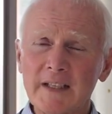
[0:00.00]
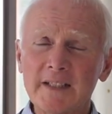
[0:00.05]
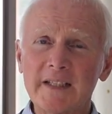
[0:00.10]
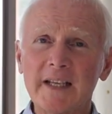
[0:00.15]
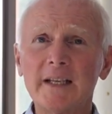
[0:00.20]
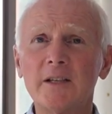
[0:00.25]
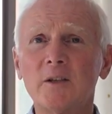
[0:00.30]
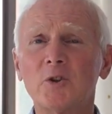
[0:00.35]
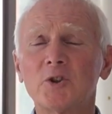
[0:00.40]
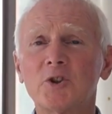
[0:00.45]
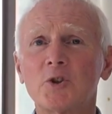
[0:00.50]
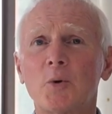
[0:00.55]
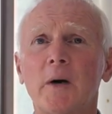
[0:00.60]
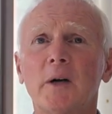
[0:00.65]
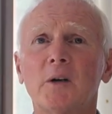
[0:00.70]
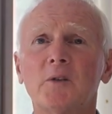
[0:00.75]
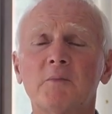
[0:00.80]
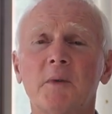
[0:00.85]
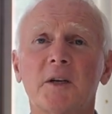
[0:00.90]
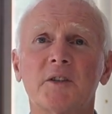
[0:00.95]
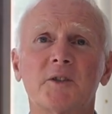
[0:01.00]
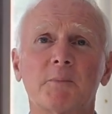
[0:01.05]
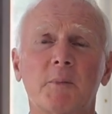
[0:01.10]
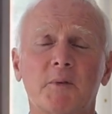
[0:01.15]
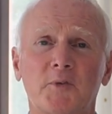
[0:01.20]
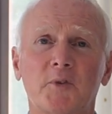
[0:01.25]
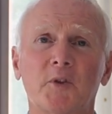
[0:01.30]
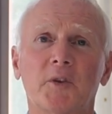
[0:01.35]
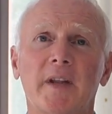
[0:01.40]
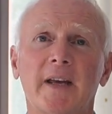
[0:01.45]
10 or 12 months
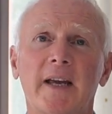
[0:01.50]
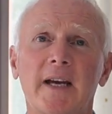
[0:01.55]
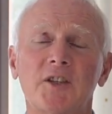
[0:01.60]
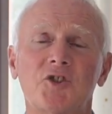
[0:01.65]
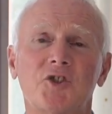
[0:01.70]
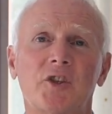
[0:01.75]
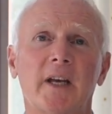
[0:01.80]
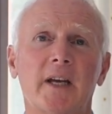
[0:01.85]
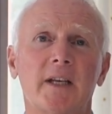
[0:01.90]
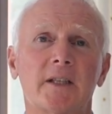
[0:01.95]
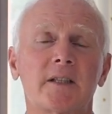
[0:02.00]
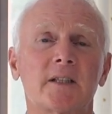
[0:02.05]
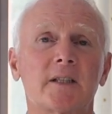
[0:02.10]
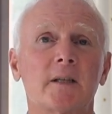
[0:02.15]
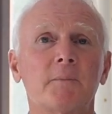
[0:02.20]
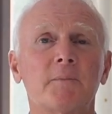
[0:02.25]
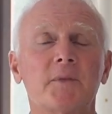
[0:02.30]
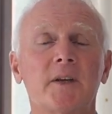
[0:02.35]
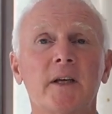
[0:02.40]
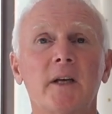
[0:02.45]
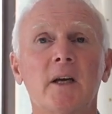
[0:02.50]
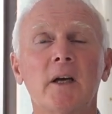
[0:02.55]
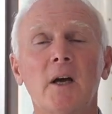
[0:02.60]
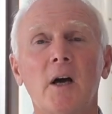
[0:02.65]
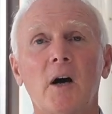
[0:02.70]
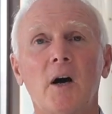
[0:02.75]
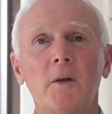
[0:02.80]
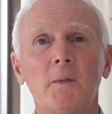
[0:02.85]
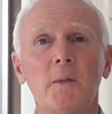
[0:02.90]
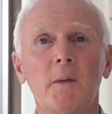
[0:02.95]
before they actually had something
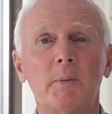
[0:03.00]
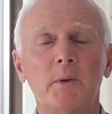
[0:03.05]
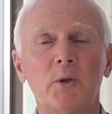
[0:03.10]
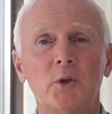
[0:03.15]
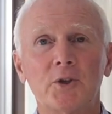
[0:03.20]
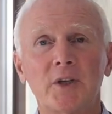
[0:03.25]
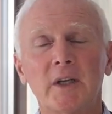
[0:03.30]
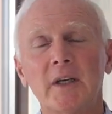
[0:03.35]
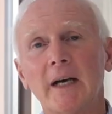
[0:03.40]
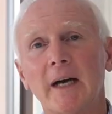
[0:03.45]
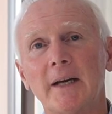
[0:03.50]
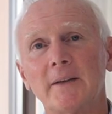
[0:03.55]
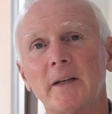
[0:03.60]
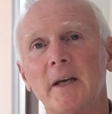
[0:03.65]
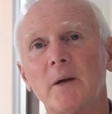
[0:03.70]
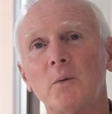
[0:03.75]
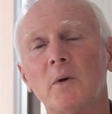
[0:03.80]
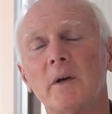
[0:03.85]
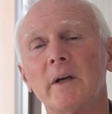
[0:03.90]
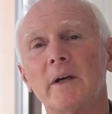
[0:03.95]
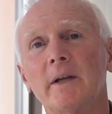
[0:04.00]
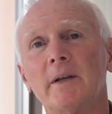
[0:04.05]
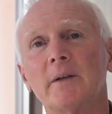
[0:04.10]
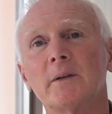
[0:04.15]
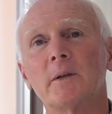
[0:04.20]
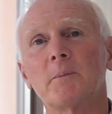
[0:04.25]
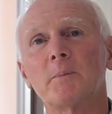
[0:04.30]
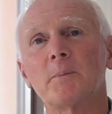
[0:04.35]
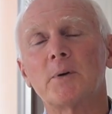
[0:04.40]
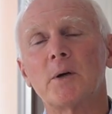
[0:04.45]
on the board, and they were
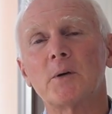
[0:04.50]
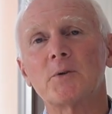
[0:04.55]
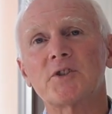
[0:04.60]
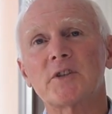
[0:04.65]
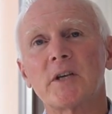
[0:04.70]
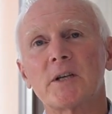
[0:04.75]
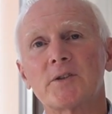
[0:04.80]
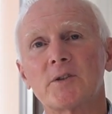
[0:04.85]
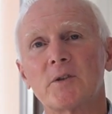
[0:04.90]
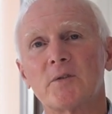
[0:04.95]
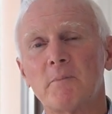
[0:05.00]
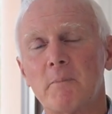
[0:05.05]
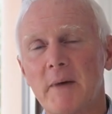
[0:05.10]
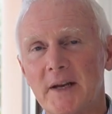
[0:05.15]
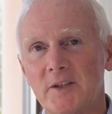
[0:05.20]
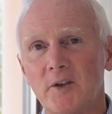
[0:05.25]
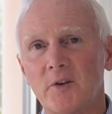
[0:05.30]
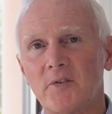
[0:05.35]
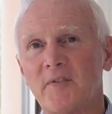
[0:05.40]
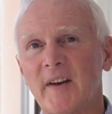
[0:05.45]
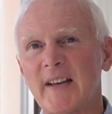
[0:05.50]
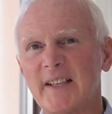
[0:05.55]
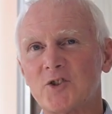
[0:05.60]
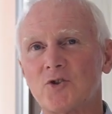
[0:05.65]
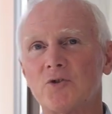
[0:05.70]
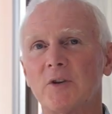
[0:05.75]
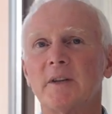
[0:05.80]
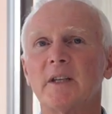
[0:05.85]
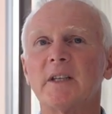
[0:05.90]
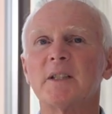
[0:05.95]
in the process of
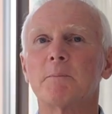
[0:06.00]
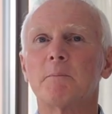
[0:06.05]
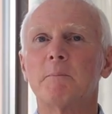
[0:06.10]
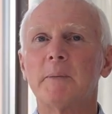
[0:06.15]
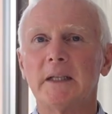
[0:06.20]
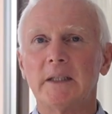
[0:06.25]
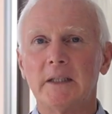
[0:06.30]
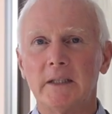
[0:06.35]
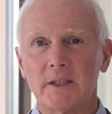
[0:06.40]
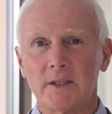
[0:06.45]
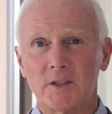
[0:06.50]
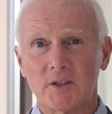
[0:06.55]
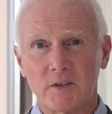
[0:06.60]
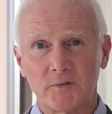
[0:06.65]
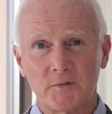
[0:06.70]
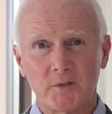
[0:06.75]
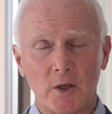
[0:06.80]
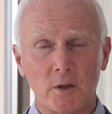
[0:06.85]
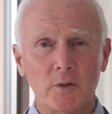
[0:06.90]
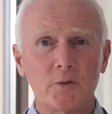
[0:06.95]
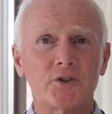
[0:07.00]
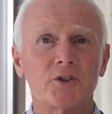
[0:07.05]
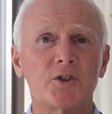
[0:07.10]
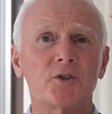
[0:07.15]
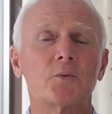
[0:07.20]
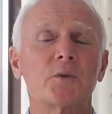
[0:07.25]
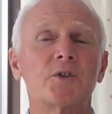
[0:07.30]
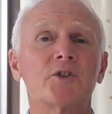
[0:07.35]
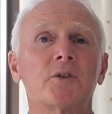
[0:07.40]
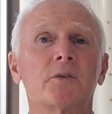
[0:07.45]
manufacturing these billions of
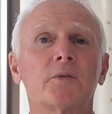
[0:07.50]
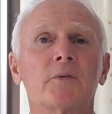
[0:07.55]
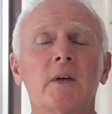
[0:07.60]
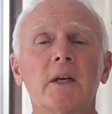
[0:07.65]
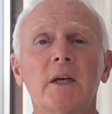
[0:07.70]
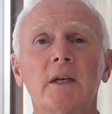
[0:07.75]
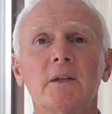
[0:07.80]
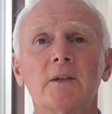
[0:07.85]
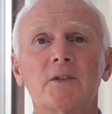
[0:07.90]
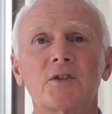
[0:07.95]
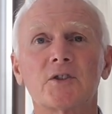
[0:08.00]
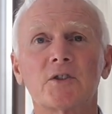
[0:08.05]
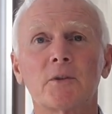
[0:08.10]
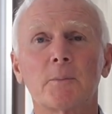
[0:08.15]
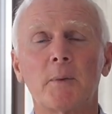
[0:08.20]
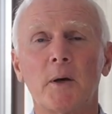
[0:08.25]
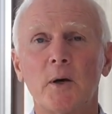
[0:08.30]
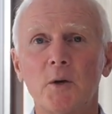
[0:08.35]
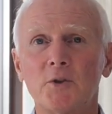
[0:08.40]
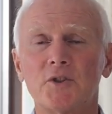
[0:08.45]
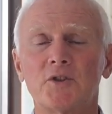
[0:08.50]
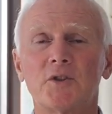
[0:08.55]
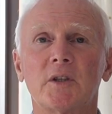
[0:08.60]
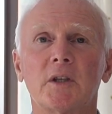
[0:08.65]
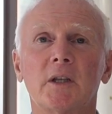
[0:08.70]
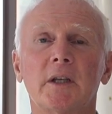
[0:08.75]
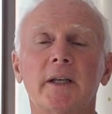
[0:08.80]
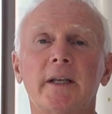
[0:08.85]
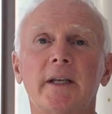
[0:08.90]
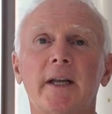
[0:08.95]
doses, which have
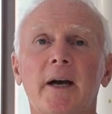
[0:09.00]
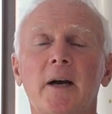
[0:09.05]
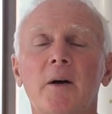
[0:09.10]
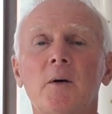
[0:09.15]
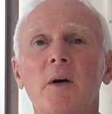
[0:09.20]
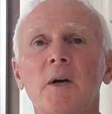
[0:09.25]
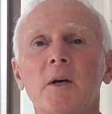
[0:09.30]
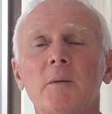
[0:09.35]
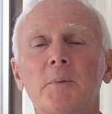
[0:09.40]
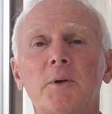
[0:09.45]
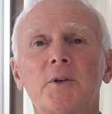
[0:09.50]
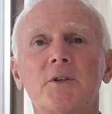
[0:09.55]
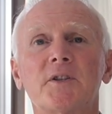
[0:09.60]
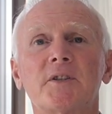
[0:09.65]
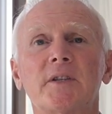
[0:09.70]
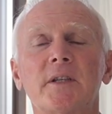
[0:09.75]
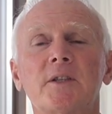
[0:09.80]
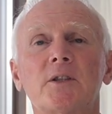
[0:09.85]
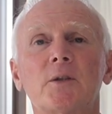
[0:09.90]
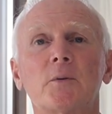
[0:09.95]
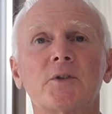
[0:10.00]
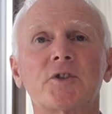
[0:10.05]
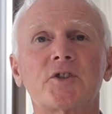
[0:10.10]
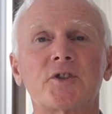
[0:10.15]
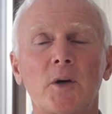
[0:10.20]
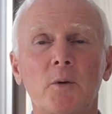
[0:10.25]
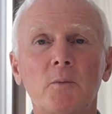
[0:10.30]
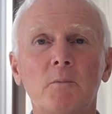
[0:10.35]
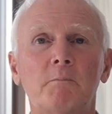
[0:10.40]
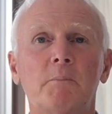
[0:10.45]
supposedly now put us into a
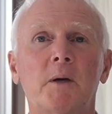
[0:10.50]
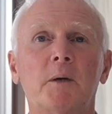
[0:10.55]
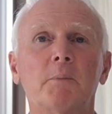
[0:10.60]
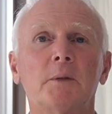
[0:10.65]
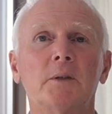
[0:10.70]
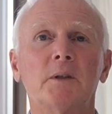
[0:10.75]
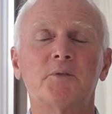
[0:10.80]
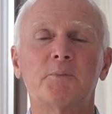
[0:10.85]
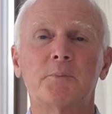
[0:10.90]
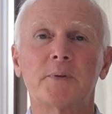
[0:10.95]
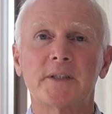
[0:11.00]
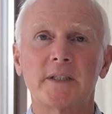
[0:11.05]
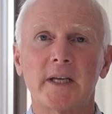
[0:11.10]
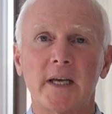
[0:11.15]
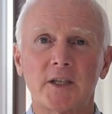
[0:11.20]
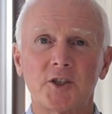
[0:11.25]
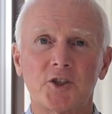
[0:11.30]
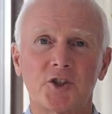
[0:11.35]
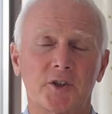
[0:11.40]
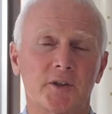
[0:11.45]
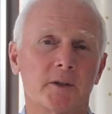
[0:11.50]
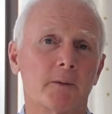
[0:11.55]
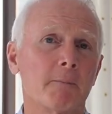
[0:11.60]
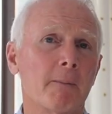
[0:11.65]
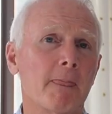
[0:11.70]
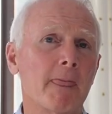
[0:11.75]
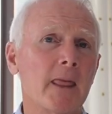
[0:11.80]
soap bubble of protection.